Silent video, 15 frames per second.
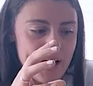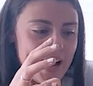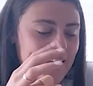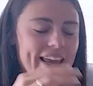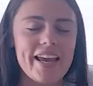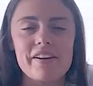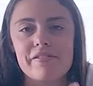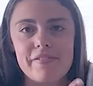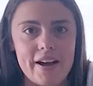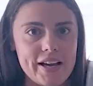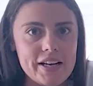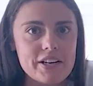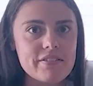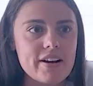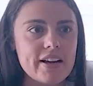can't
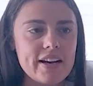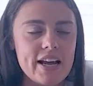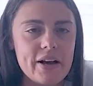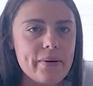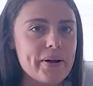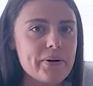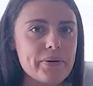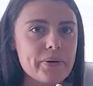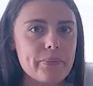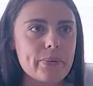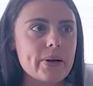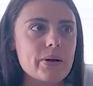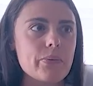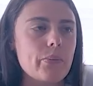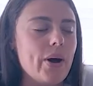find it right now, I don't know
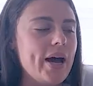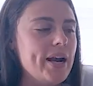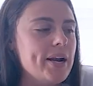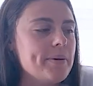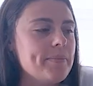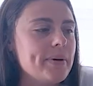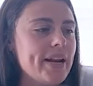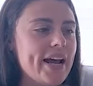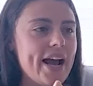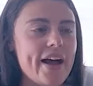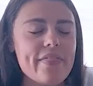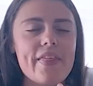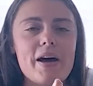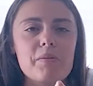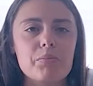where it went, but I
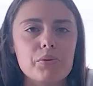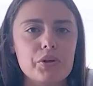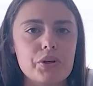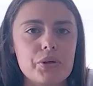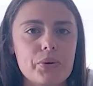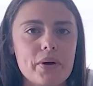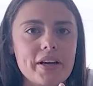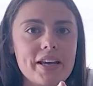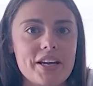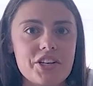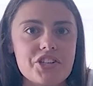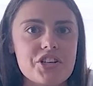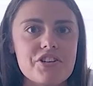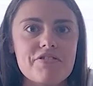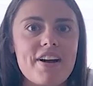had that blue
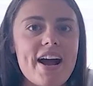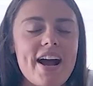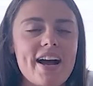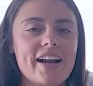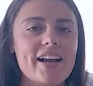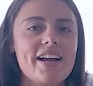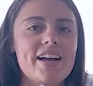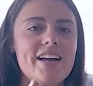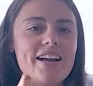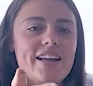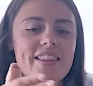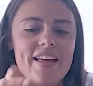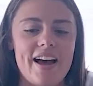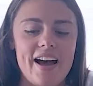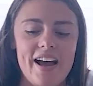kitchen rag
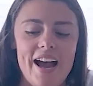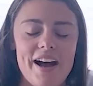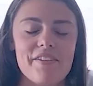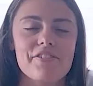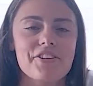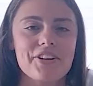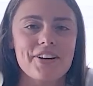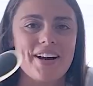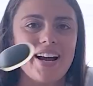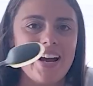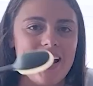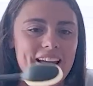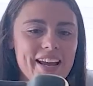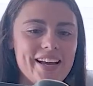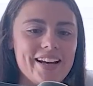that after
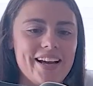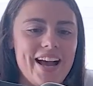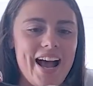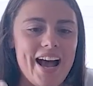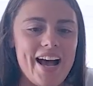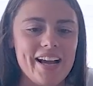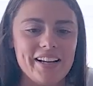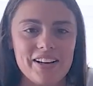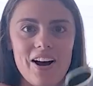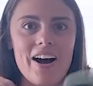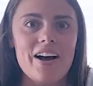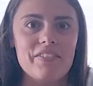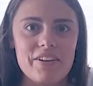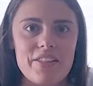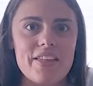I got
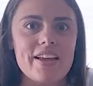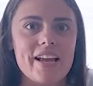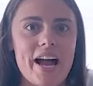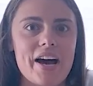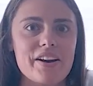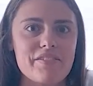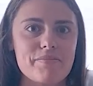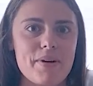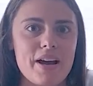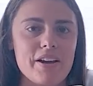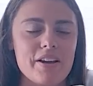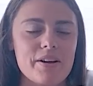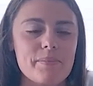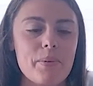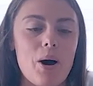everything out of my
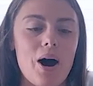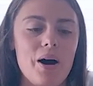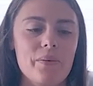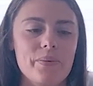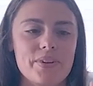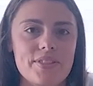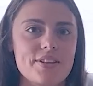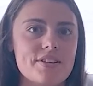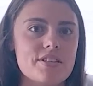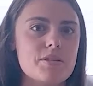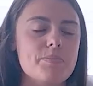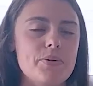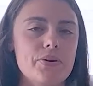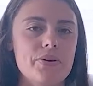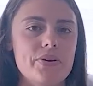pot with this
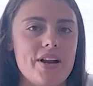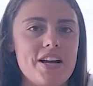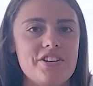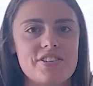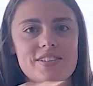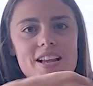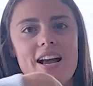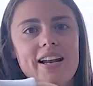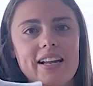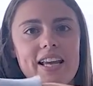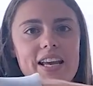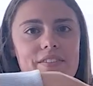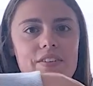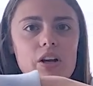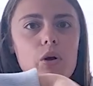spoon, I just kind of
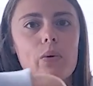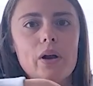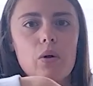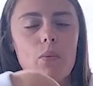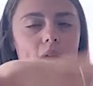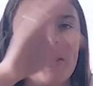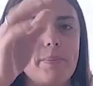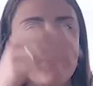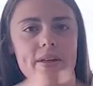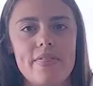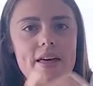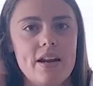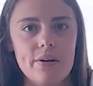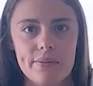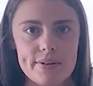gave it a quick wipe and
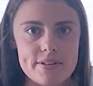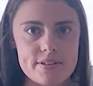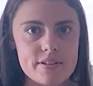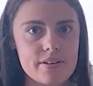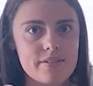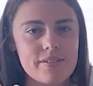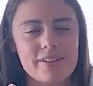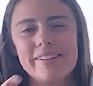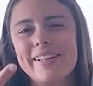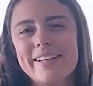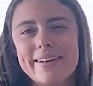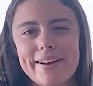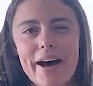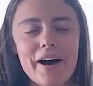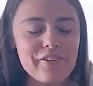then it was clean
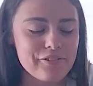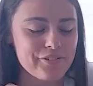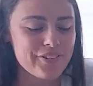enough.